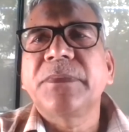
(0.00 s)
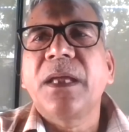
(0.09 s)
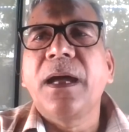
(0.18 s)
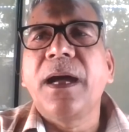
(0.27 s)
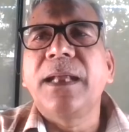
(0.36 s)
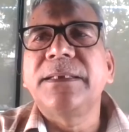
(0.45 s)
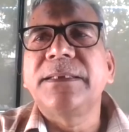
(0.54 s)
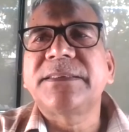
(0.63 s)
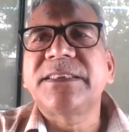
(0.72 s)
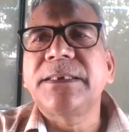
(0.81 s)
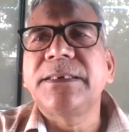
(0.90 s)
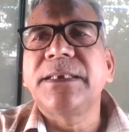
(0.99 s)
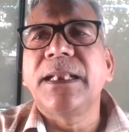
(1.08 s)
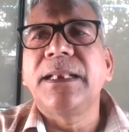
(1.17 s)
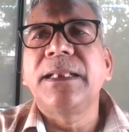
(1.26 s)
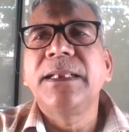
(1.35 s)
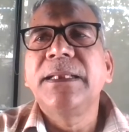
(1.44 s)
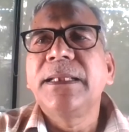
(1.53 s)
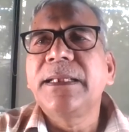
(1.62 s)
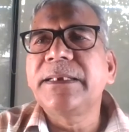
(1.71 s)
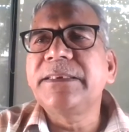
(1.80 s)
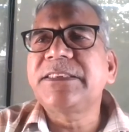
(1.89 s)
on a signal
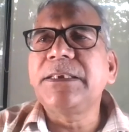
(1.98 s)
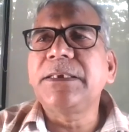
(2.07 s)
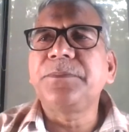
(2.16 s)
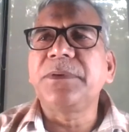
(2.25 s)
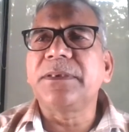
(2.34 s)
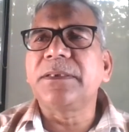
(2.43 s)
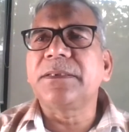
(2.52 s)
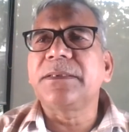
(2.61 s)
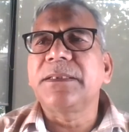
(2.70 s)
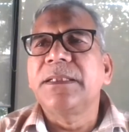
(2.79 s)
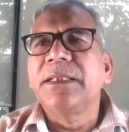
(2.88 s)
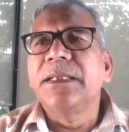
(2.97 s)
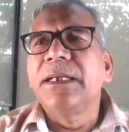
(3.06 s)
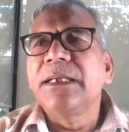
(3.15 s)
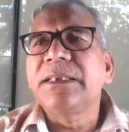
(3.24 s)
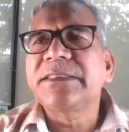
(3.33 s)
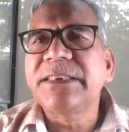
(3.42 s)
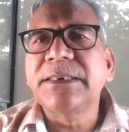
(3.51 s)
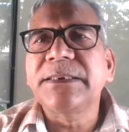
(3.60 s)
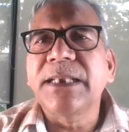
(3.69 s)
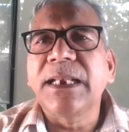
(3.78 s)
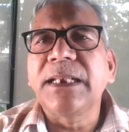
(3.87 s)
received
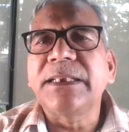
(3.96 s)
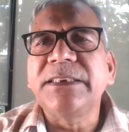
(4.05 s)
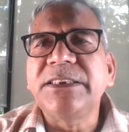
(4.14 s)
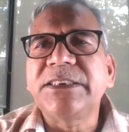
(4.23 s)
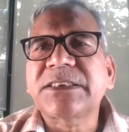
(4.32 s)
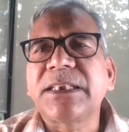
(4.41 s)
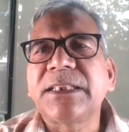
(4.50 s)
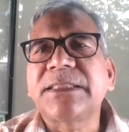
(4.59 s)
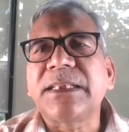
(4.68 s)
signal strength